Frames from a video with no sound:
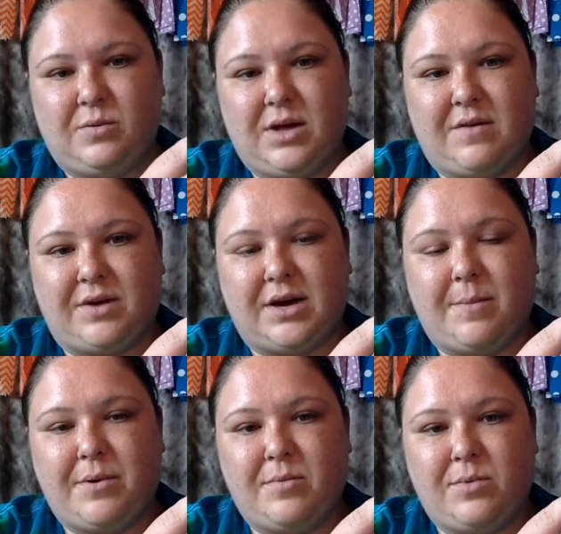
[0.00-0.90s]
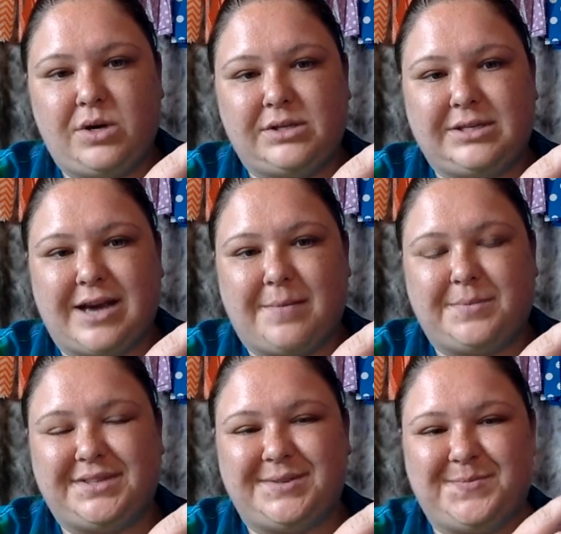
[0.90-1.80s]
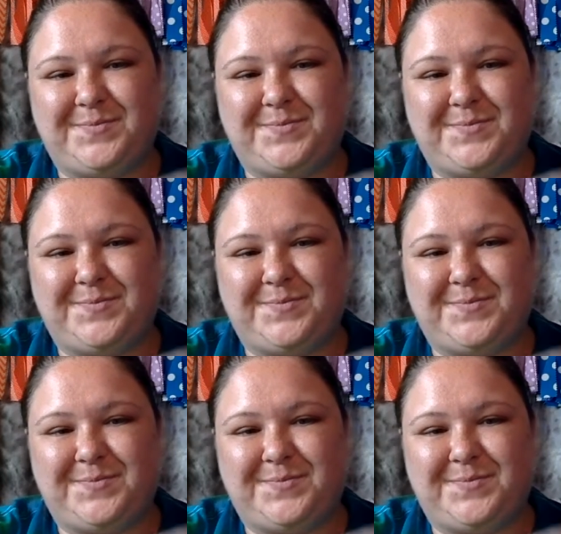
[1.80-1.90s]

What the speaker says: We have a couple more steps.